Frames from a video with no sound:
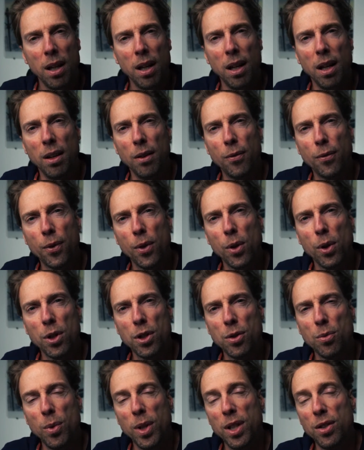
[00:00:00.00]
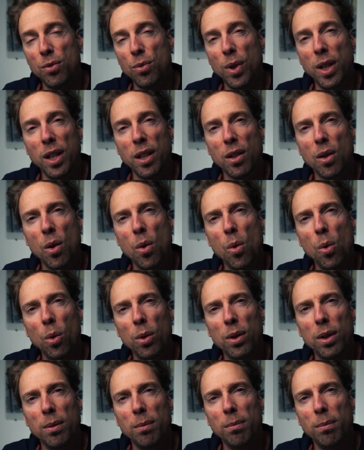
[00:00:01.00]
Of course, when it's really
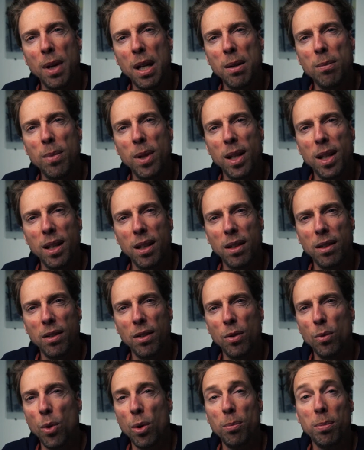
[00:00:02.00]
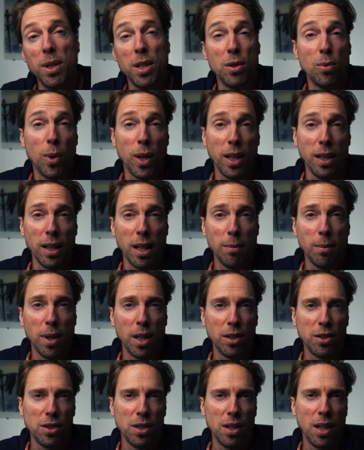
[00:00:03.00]
cold, maybe you won't be sweating that
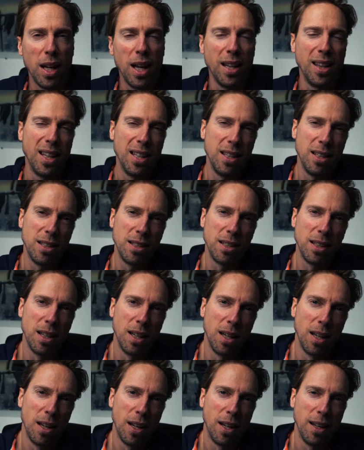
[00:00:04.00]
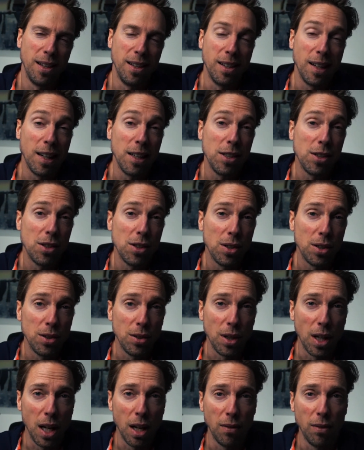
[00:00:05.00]
much, and then it's nicer
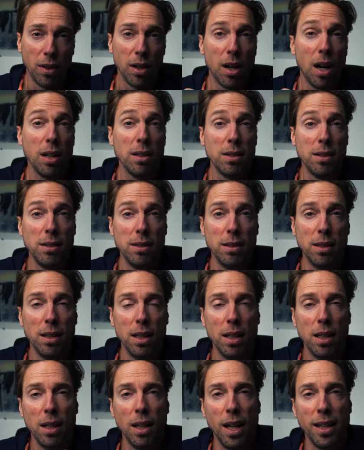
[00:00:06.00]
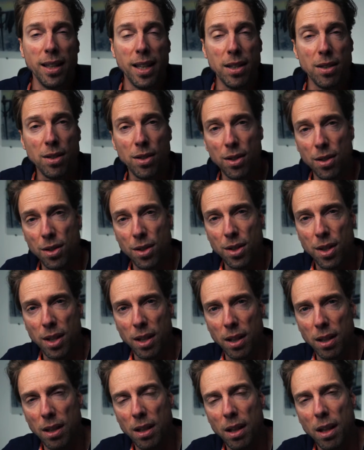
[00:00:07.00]
to have cotton against your
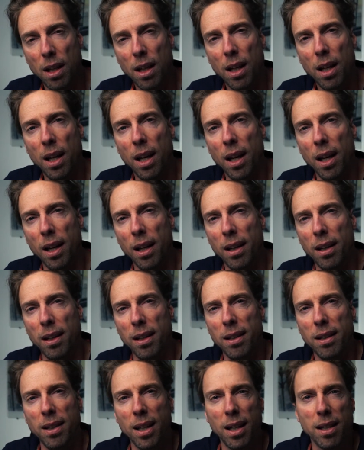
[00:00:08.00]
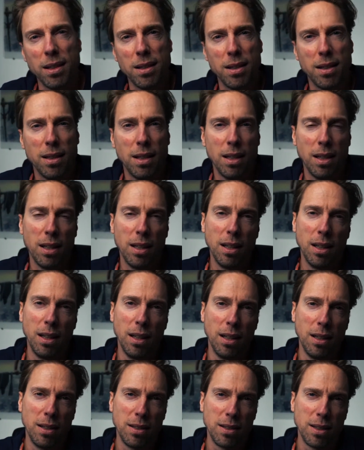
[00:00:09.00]
skin and not
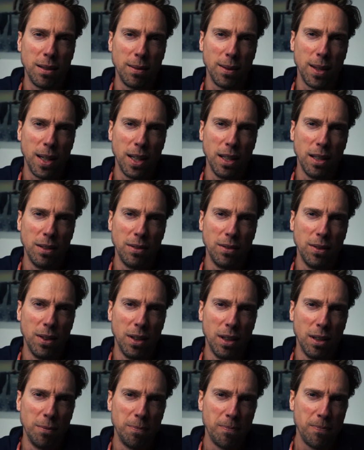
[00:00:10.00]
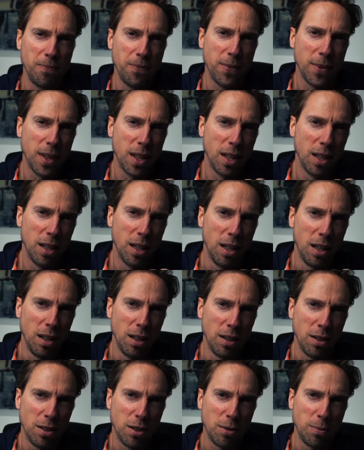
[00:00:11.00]
some kind of
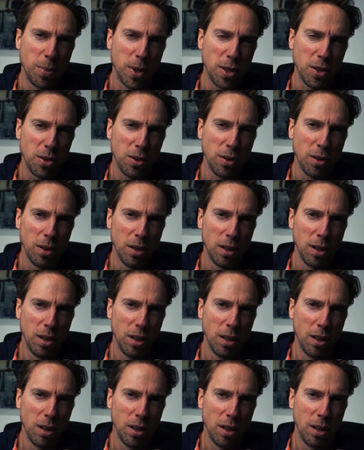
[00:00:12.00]
special